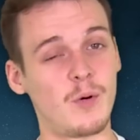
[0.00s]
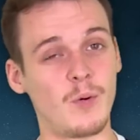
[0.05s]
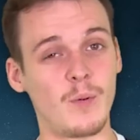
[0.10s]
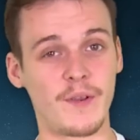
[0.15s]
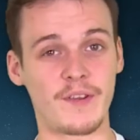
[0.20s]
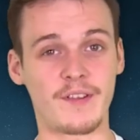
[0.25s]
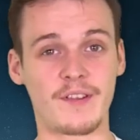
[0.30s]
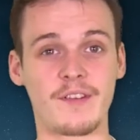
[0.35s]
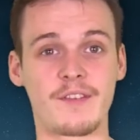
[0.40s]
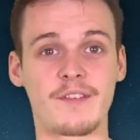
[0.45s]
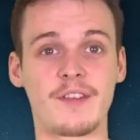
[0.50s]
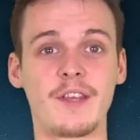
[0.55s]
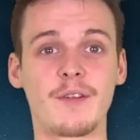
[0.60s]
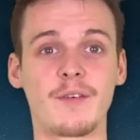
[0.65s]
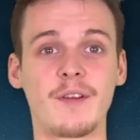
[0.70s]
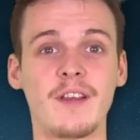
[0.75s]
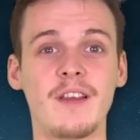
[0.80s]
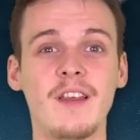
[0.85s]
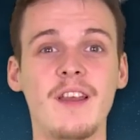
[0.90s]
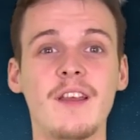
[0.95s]
always
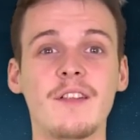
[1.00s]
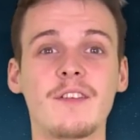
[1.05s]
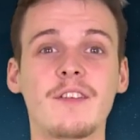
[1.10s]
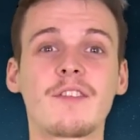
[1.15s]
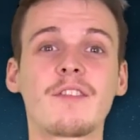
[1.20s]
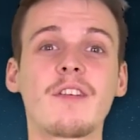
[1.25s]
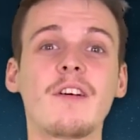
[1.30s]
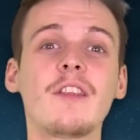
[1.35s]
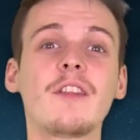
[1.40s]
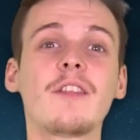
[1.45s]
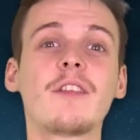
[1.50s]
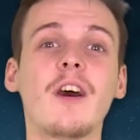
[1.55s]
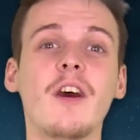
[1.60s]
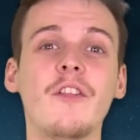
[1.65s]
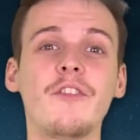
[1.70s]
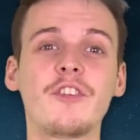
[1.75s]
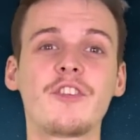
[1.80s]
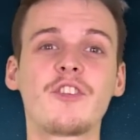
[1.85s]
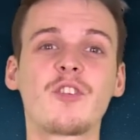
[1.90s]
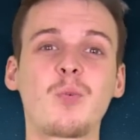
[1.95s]
considerate, decided that
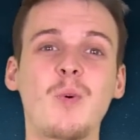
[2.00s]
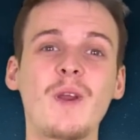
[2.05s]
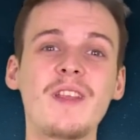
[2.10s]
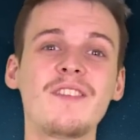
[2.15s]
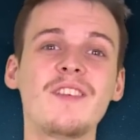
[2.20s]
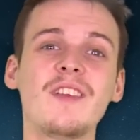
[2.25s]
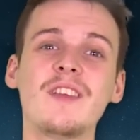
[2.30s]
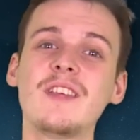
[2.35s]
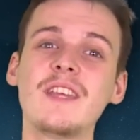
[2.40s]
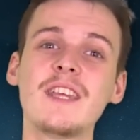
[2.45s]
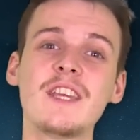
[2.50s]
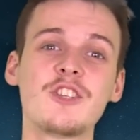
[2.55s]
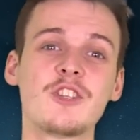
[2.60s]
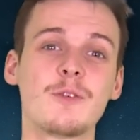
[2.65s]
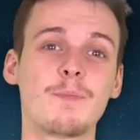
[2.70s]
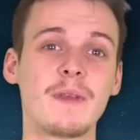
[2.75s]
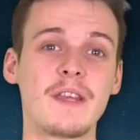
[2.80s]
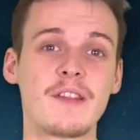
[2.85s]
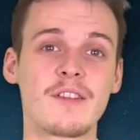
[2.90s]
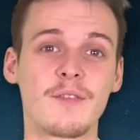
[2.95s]
under 20 years
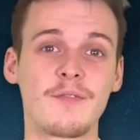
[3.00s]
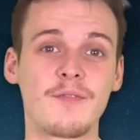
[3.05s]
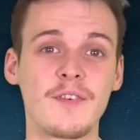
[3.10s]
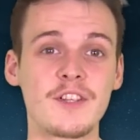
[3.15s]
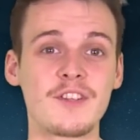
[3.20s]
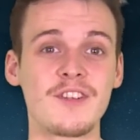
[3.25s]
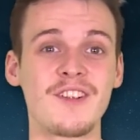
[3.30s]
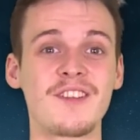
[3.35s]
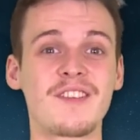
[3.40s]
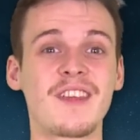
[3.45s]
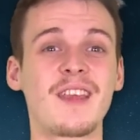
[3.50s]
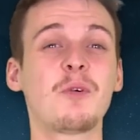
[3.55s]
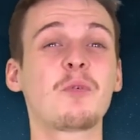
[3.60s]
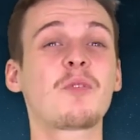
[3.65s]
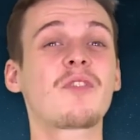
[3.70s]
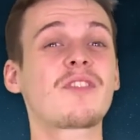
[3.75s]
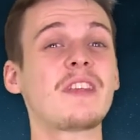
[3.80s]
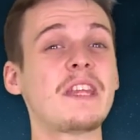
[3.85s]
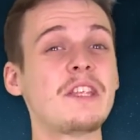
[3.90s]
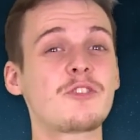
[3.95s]
should be sufficient to heal
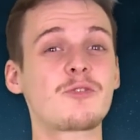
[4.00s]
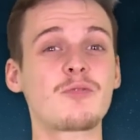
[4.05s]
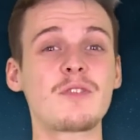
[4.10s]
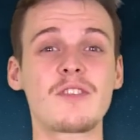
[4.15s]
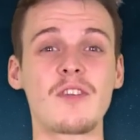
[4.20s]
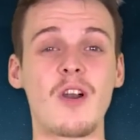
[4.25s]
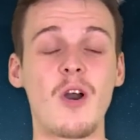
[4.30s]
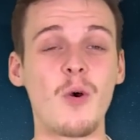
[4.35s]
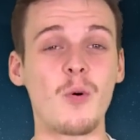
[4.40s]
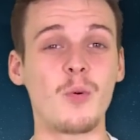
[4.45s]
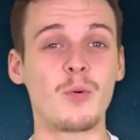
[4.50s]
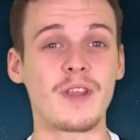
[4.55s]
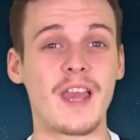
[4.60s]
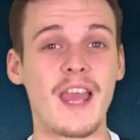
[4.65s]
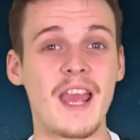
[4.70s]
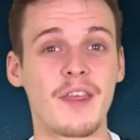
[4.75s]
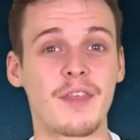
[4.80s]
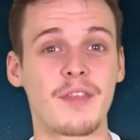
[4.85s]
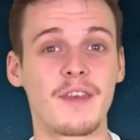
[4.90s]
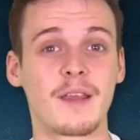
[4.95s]
centuries-old
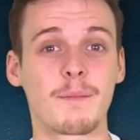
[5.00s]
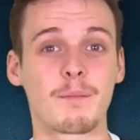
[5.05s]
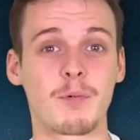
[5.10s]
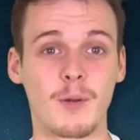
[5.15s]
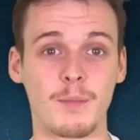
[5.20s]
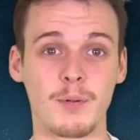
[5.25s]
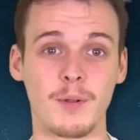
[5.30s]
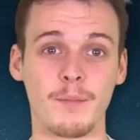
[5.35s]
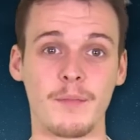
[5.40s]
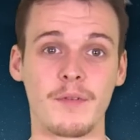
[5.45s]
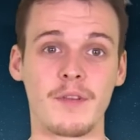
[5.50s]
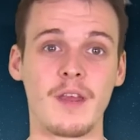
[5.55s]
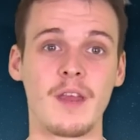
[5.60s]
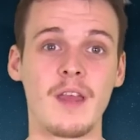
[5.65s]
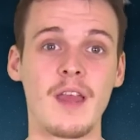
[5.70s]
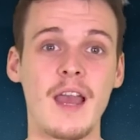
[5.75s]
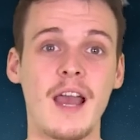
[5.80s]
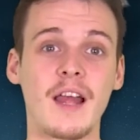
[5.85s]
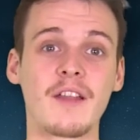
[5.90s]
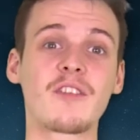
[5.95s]
ethnic problems,
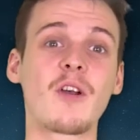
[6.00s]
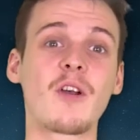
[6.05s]
and